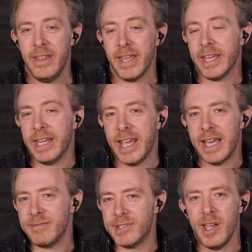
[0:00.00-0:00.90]
they're going to
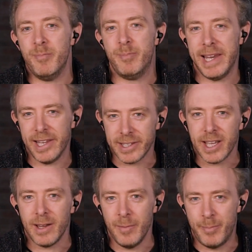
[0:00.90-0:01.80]
get, say, a
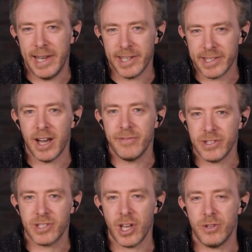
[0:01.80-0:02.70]
billion
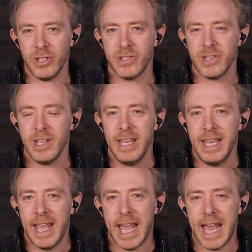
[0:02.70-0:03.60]
governance tokens,
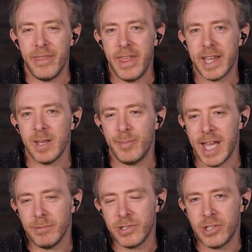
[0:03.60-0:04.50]
and they're going to be
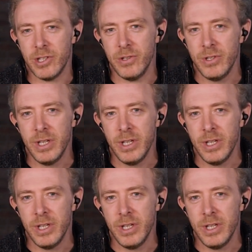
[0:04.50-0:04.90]
able to